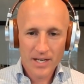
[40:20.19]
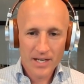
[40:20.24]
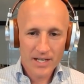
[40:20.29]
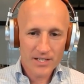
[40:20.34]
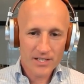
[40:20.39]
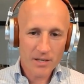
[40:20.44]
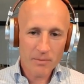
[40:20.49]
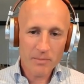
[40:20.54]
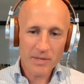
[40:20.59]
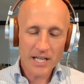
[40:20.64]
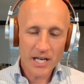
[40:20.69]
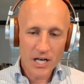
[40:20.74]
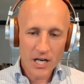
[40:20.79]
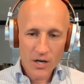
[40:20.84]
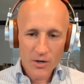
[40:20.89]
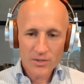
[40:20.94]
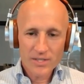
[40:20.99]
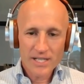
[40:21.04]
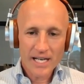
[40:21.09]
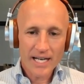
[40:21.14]
Somebody that
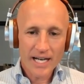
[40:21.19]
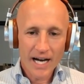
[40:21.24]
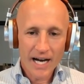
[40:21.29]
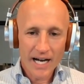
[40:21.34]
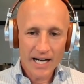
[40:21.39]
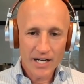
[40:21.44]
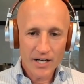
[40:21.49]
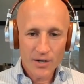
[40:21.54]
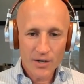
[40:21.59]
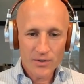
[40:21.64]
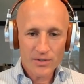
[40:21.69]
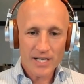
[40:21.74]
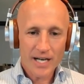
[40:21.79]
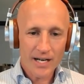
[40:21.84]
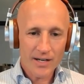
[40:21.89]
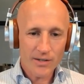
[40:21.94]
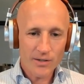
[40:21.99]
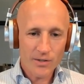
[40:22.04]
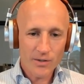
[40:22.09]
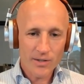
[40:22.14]
knows AI, knows
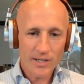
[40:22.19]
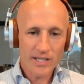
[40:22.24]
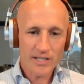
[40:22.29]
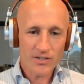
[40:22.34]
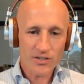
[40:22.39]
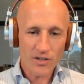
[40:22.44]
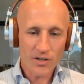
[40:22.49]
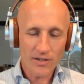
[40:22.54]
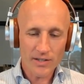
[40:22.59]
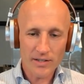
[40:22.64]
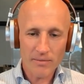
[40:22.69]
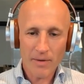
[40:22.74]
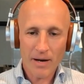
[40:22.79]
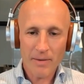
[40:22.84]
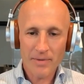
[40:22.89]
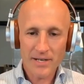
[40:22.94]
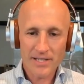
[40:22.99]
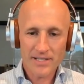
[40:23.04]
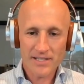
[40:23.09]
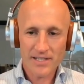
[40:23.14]
how to install it in my
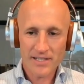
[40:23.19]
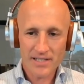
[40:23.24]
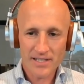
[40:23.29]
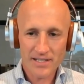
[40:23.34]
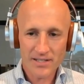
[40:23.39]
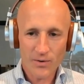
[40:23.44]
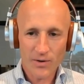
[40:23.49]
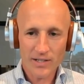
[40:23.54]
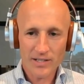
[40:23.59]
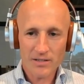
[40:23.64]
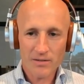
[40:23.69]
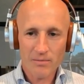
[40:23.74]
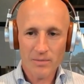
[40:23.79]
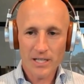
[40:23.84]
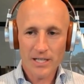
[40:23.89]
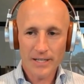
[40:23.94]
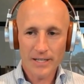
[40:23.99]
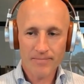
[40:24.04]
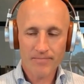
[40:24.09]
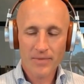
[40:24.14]
business, is going to
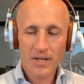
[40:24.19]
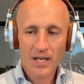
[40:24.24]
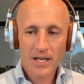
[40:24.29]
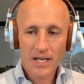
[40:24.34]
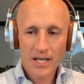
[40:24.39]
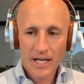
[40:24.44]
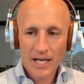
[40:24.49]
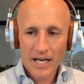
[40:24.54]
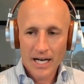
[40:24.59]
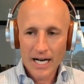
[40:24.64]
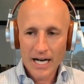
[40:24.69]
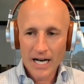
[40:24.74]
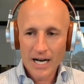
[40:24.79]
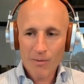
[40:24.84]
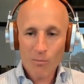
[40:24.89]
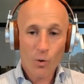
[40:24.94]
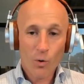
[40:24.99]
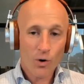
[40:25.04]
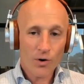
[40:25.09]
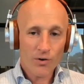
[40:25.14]
be
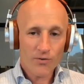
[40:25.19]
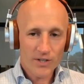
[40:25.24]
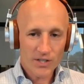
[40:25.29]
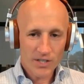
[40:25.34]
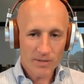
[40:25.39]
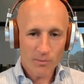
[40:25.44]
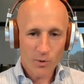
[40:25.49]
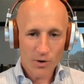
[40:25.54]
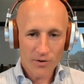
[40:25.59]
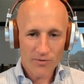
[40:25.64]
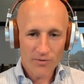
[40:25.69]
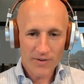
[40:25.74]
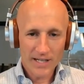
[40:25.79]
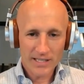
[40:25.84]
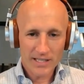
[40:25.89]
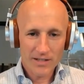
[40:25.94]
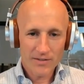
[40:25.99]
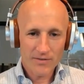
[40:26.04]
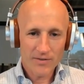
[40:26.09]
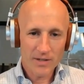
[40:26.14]
more efficient, more
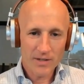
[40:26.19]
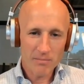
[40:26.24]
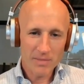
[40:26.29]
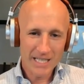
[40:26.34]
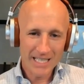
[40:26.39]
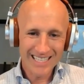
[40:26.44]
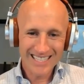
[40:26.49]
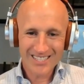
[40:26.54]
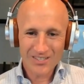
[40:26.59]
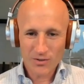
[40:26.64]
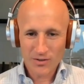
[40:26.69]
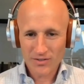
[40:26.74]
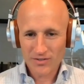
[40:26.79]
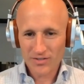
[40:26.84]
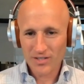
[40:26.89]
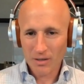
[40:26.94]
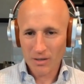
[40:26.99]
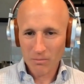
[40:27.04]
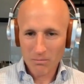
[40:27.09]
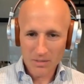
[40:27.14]
effective than me sort of
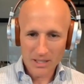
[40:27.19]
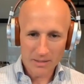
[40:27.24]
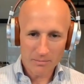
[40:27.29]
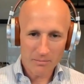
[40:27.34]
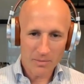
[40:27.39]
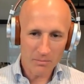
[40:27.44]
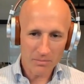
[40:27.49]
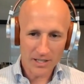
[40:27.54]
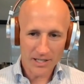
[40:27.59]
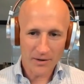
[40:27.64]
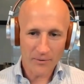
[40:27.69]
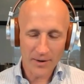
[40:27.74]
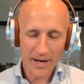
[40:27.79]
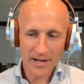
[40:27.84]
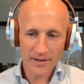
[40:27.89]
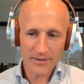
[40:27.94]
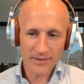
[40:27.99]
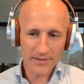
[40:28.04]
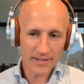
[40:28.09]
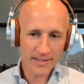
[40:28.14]
bumbling
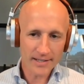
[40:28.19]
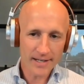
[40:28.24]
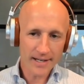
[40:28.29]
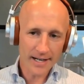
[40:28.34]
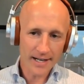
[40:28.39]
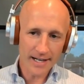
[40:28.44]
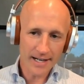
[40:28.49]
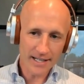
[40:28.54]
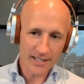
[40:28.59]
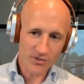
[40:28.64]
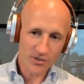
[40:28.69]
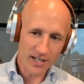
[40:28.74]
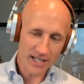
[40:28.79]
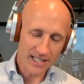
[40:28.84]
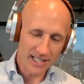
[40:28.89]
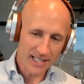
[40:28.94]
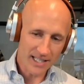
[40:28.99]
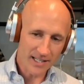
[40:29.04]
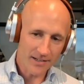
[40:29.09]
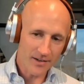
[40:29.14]
around trying
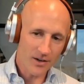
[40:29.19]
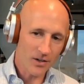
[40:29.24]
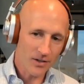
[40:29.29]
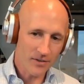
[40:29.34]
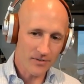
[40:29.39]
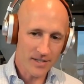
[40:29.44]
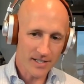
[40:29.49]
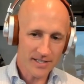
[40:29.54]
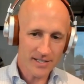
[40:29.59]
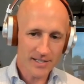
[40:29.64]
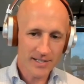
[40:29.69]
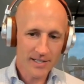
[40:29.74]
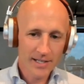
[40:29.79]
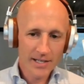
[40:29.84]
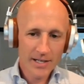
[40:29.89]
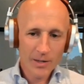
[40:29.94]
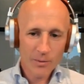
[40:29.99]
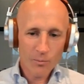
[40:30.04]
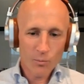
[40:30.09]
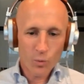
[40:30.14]
to get all of this
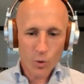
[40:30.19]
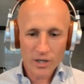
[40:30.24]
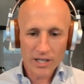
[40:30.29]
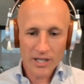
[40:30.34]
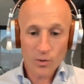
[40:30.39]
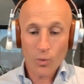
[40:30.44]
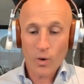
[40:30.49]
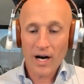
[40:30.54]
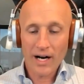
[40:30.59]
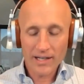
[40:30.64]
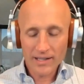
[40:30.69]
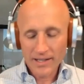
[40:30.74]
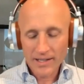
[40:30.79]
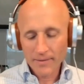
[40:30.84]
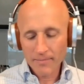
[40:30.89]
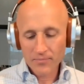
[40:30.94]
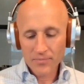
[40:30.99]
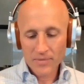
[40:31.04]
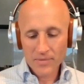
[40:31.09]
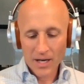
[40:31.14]
put in while
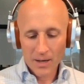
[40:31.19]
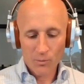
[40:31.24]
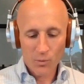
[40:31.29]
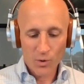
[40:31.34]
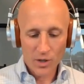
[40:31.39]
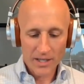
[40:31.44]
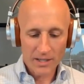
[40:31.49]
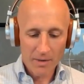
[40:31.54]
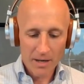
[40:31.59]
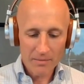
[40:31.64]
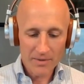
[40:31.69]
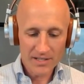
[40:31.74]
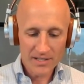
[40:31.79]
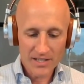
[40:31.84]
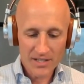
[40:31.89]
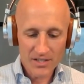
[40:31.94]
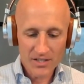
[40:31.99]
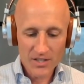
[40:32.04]
I'm running my business.